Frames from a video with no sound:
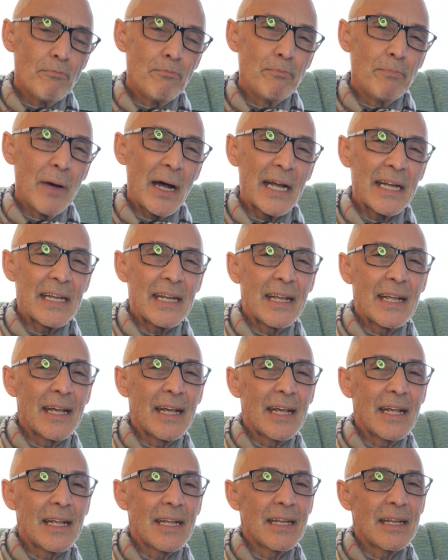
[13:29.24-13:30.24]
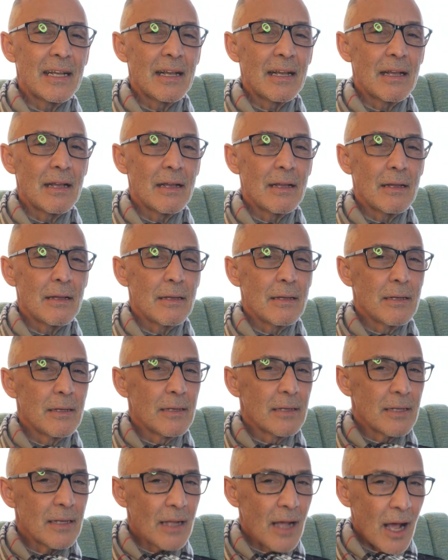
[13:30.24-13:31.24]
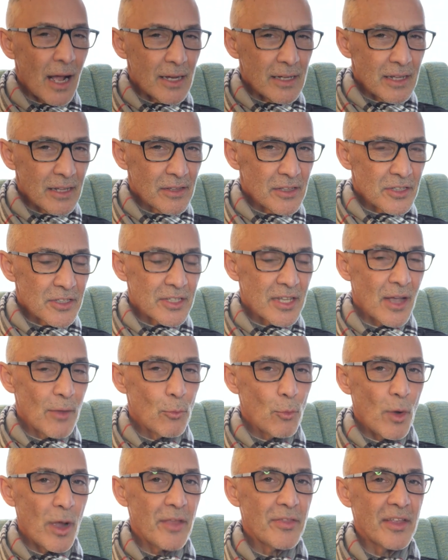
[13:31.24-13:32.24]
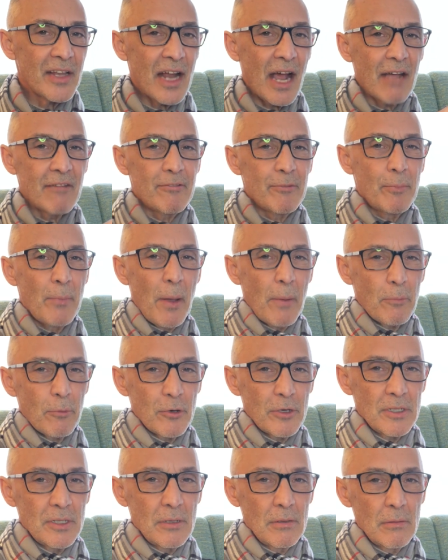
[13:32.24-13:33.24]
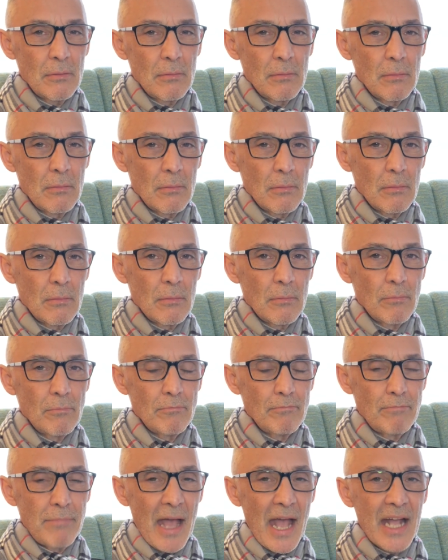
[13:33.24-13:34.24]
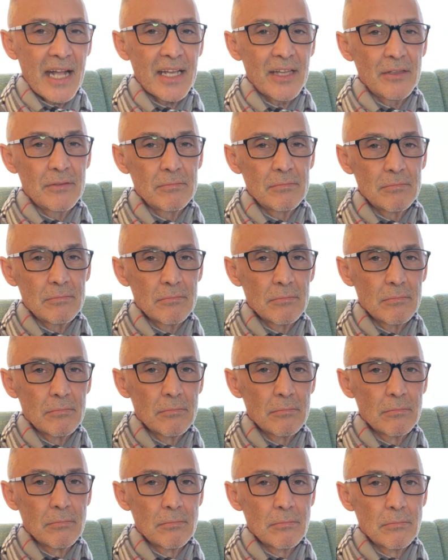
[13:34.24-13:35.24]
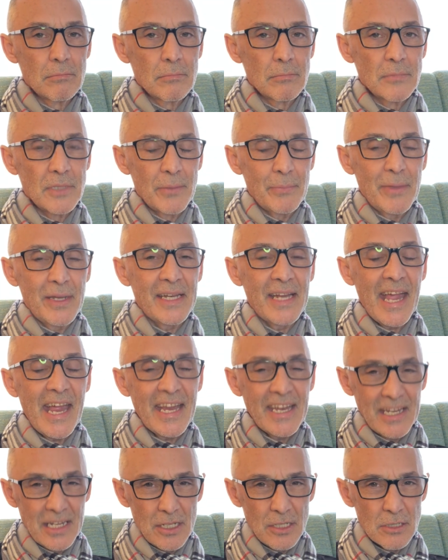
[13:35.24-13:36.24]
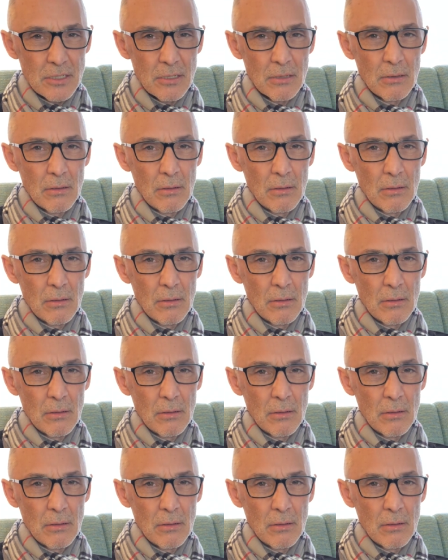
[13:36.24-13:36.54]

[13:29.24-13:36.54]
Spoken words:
but not in the same way that I remember it back in the mid-'80s.